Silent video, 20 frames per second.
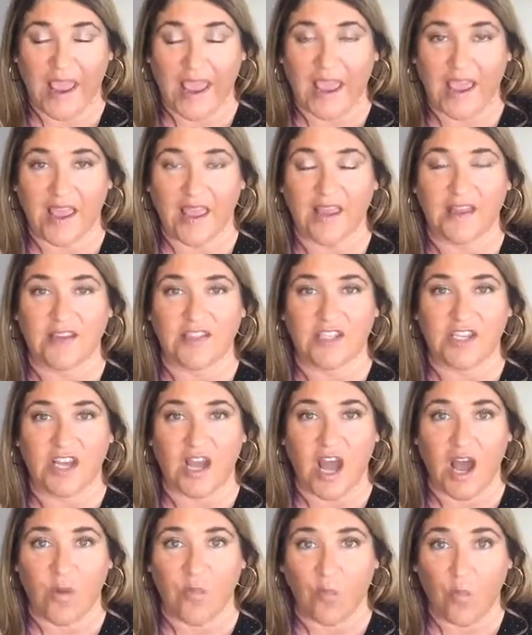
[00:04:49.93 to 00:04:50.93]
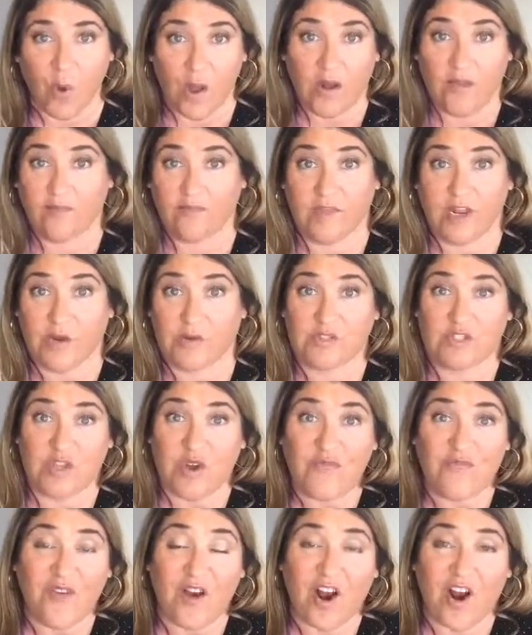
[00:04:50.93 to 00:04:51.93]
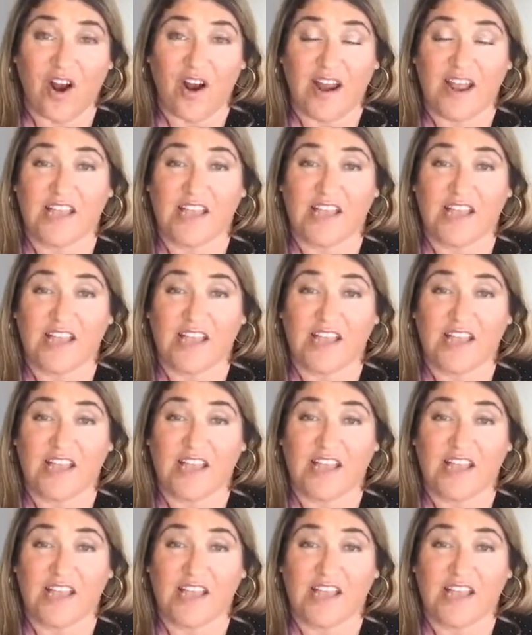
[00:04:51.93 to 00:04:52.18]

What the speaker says: And so far